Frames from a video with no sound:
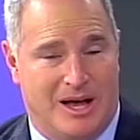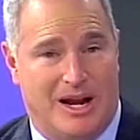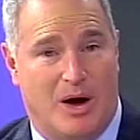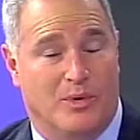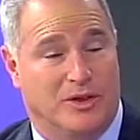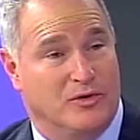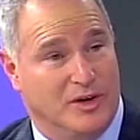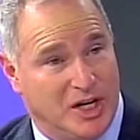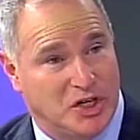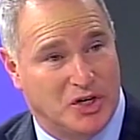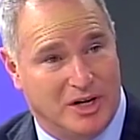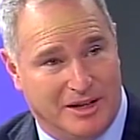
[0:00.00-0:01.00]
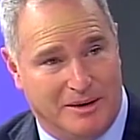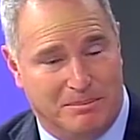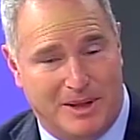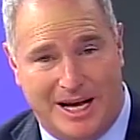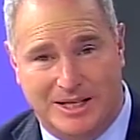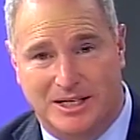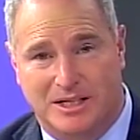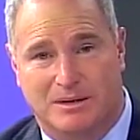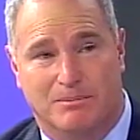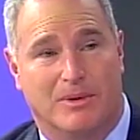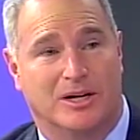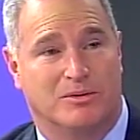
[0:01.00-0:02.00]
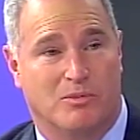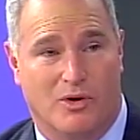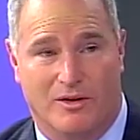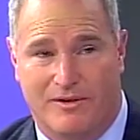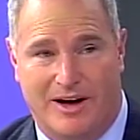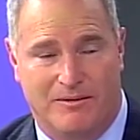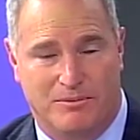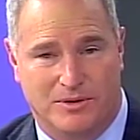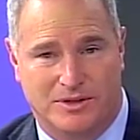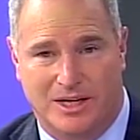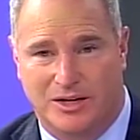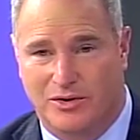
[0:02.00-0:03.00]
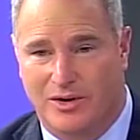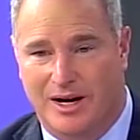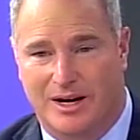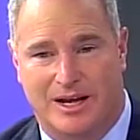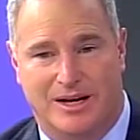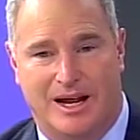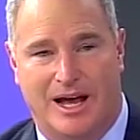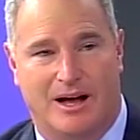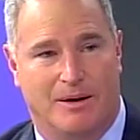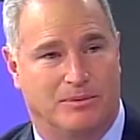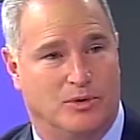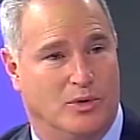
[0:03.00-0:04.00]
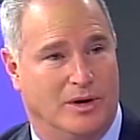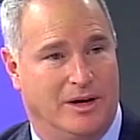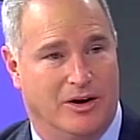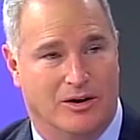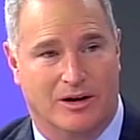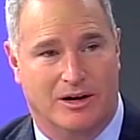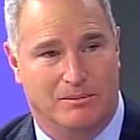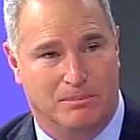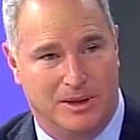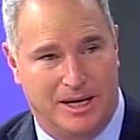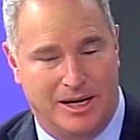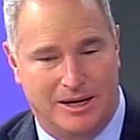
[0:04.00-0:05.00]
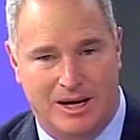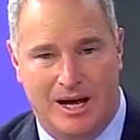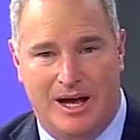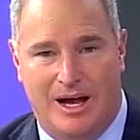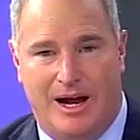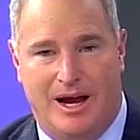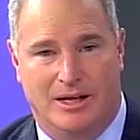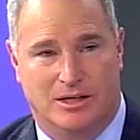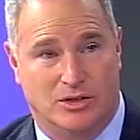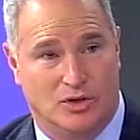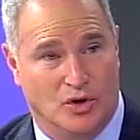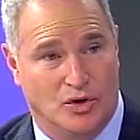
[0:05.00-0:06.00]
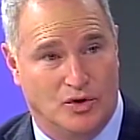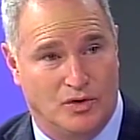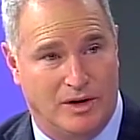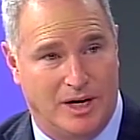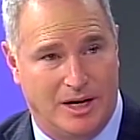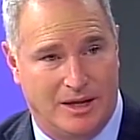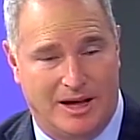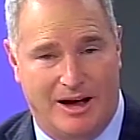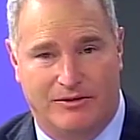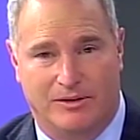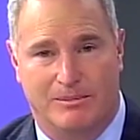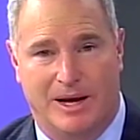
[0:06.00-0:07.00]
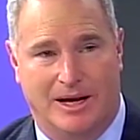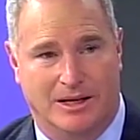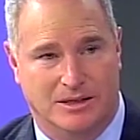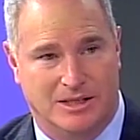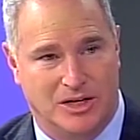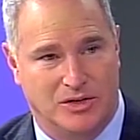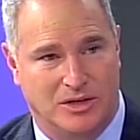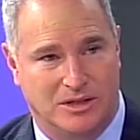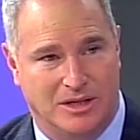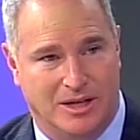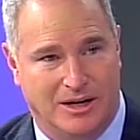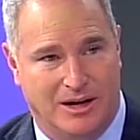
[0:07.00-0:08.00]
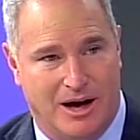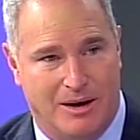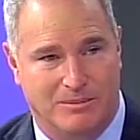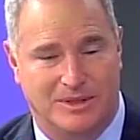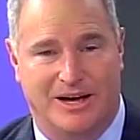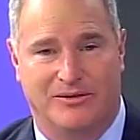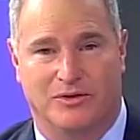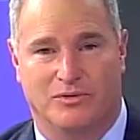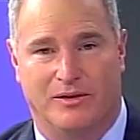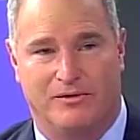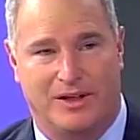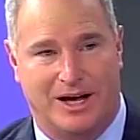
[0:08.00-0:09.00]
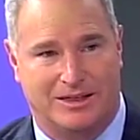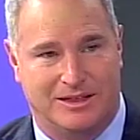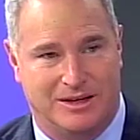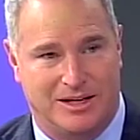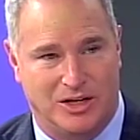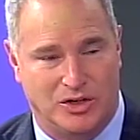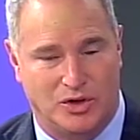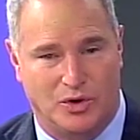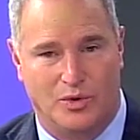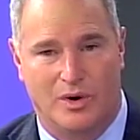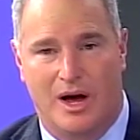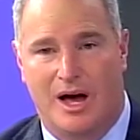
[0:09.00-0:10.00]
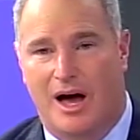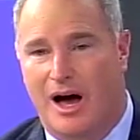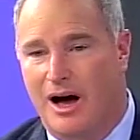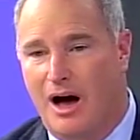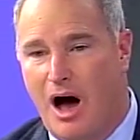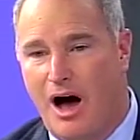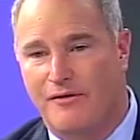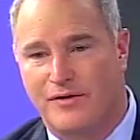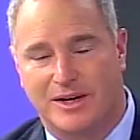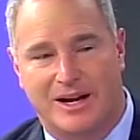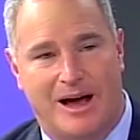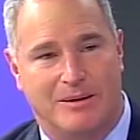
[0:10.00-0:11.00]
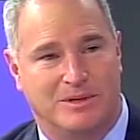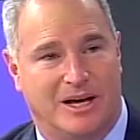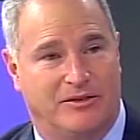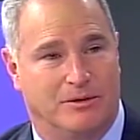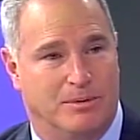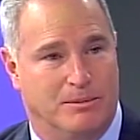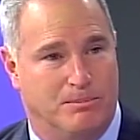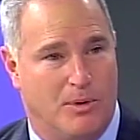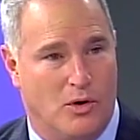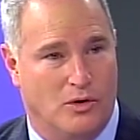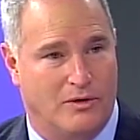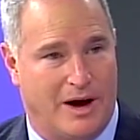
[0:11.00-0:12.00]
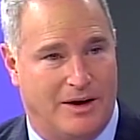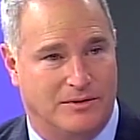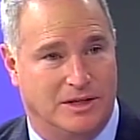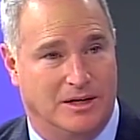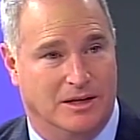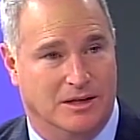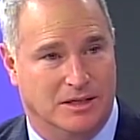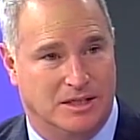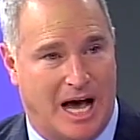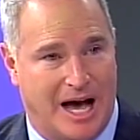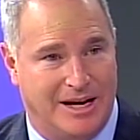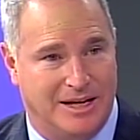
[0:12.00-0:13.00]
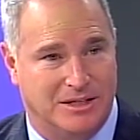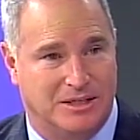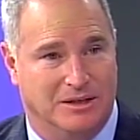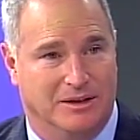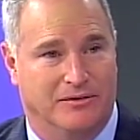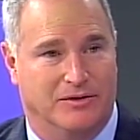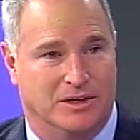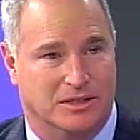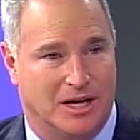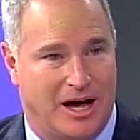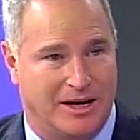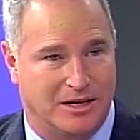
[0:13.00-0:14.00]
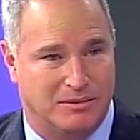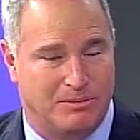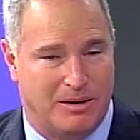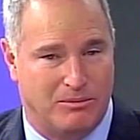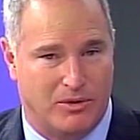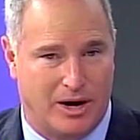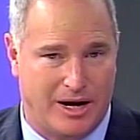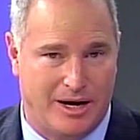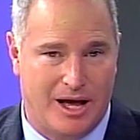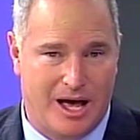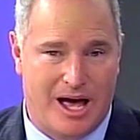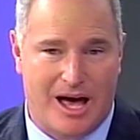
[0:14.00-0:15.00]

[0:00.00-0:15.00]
Now with traditional implants, it's a much more involved procedure. It can take up to a year to complete. It's surgery. They have to make incisions in the gums. They have to reflect the tissue. Oftentimes they have to put bone grafts into the sinus to lift the sinus membrane.